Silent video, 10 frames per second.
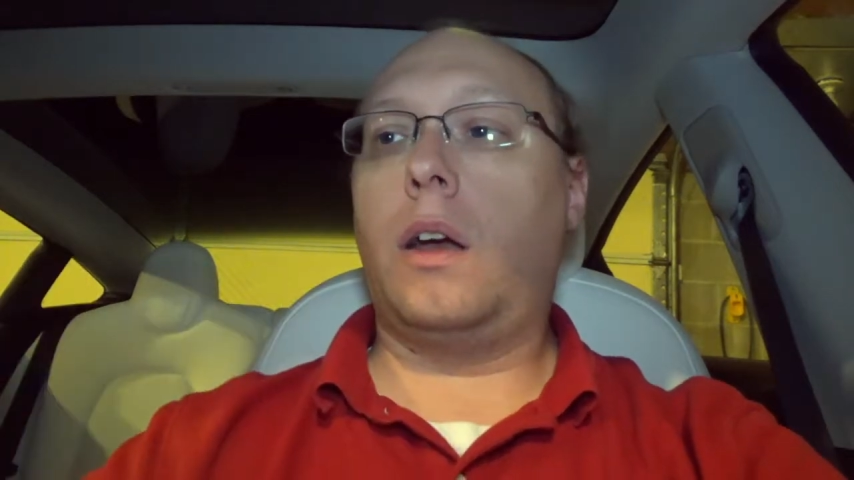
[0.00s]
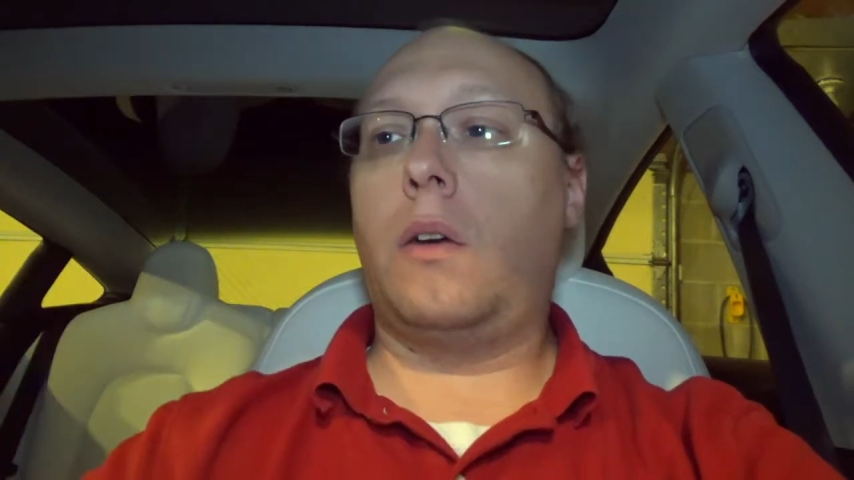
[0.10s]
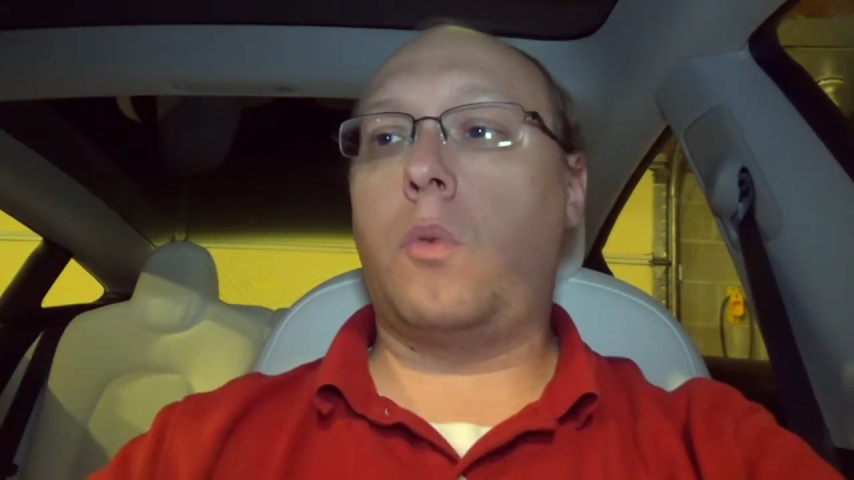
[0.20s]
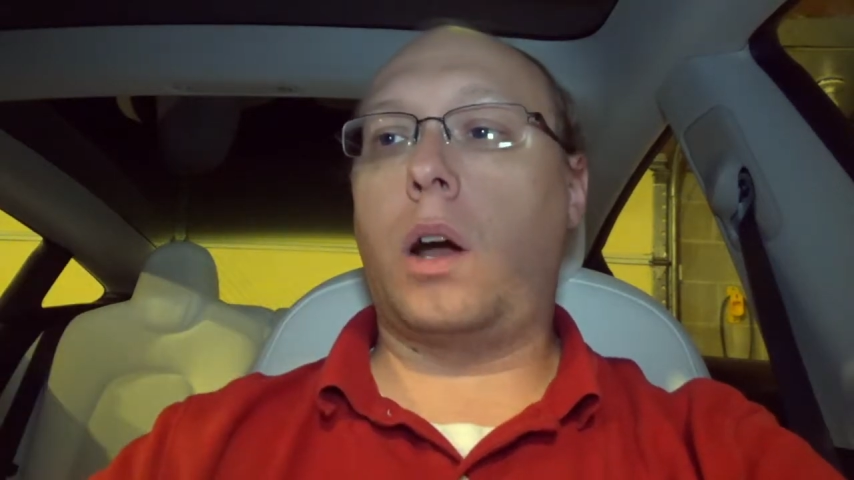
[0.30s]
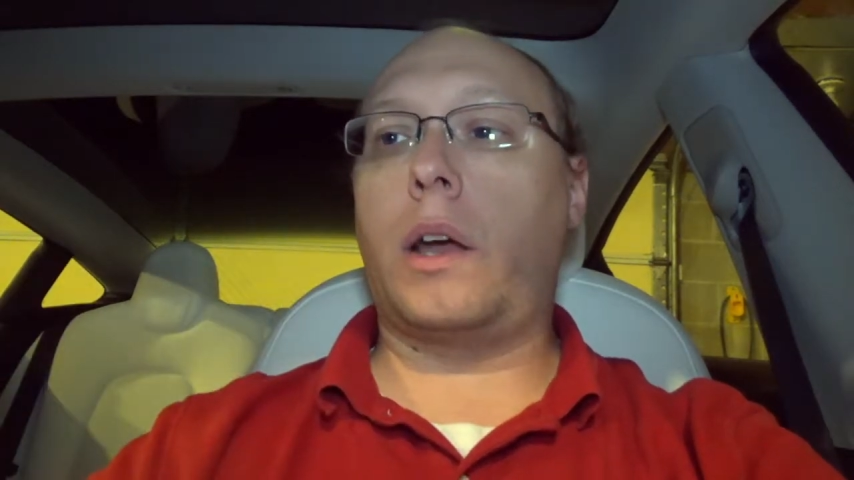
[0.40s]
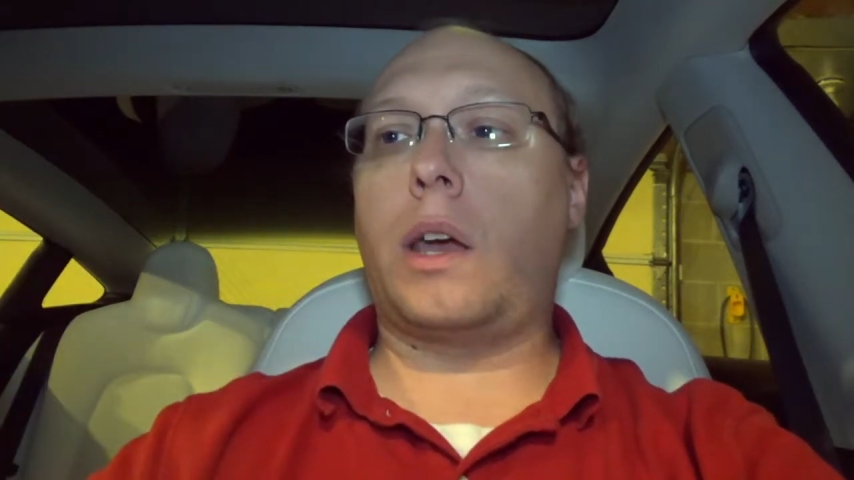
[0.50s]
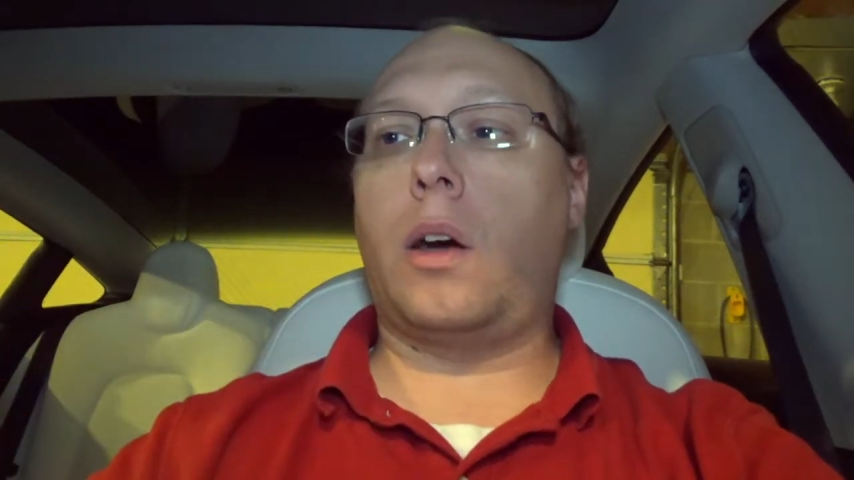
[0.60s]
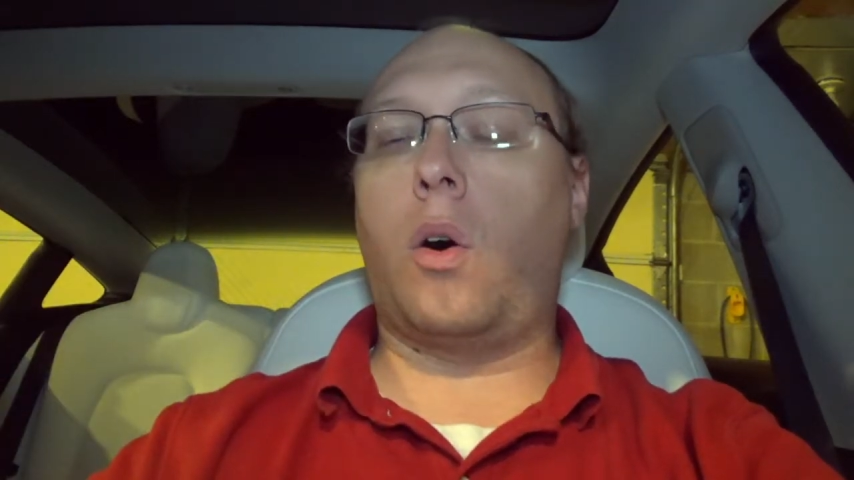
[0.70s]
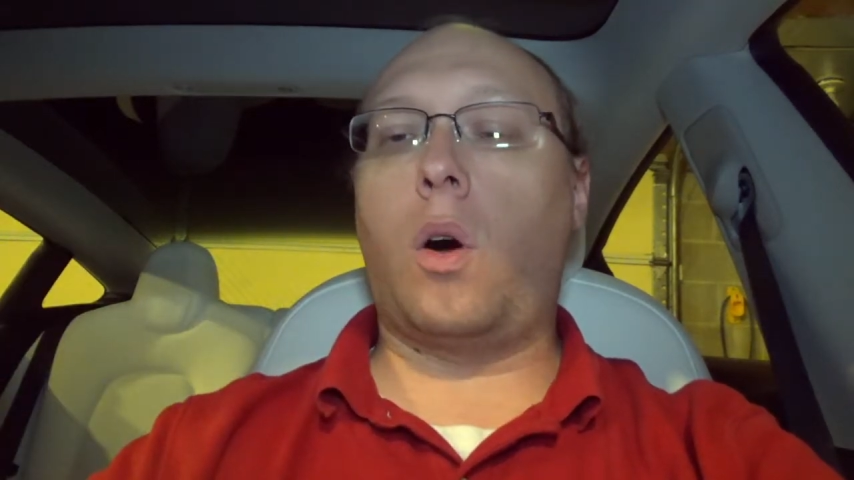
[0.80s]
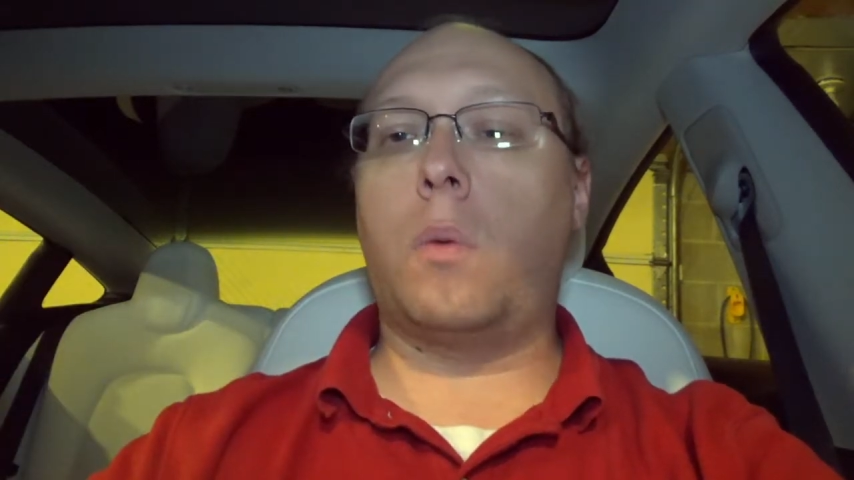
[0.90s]
When I
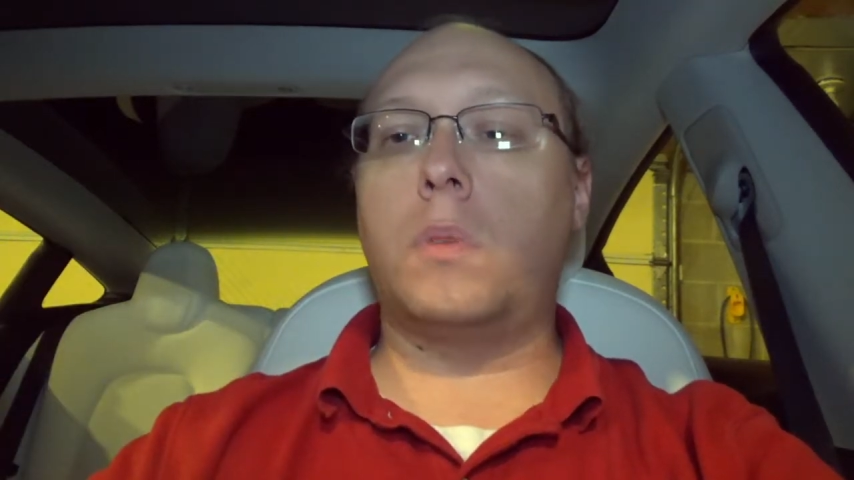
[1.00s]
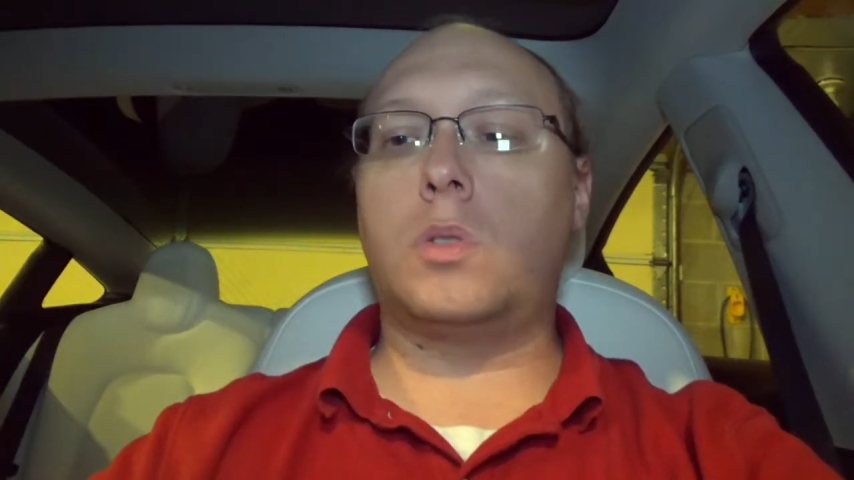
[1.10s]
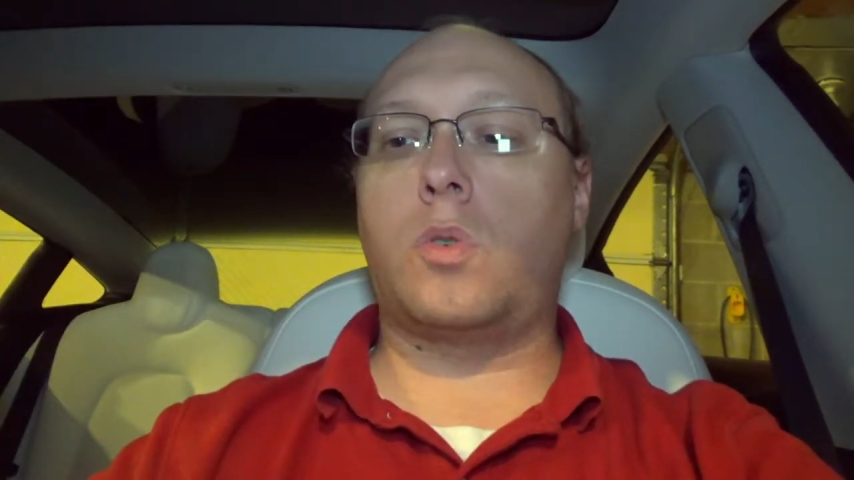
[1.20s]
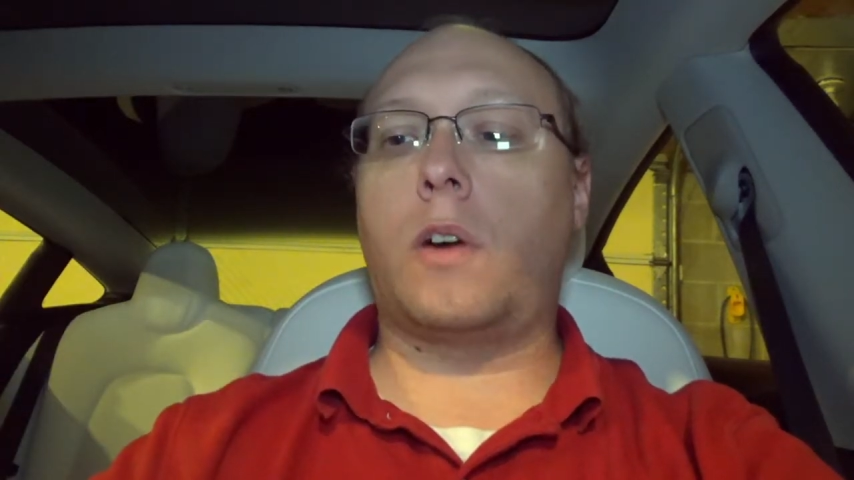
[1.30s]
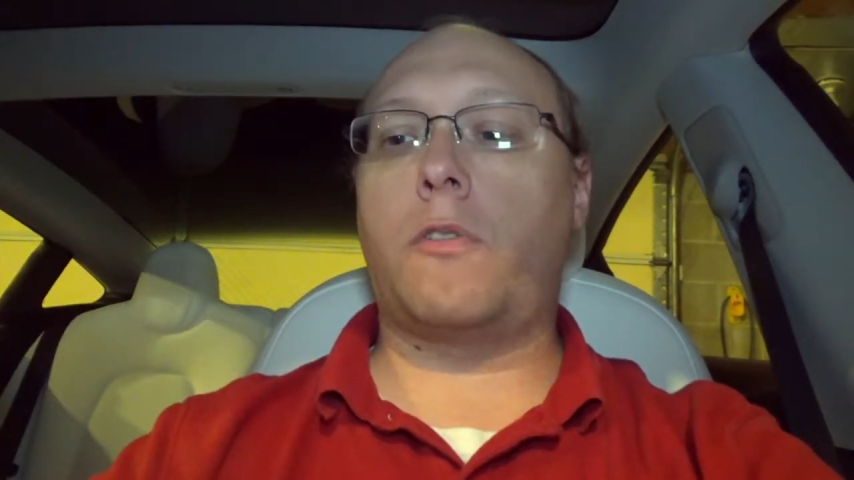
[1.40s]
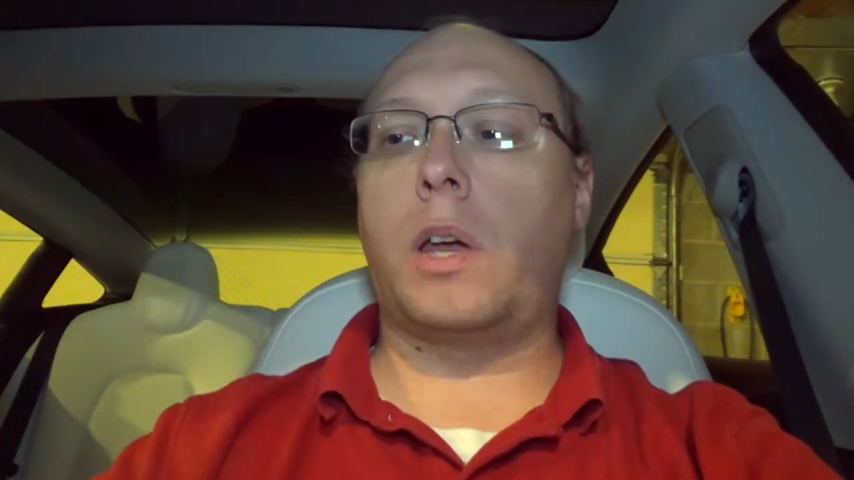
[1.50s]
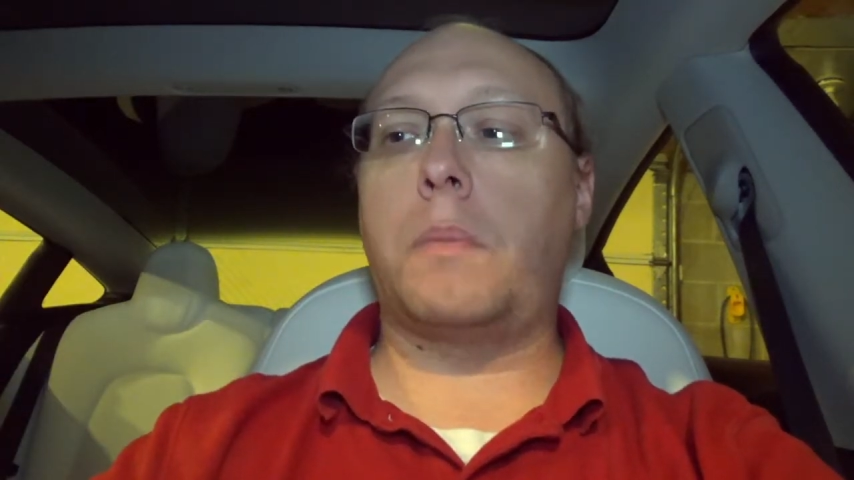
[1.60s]
get home, it's roughly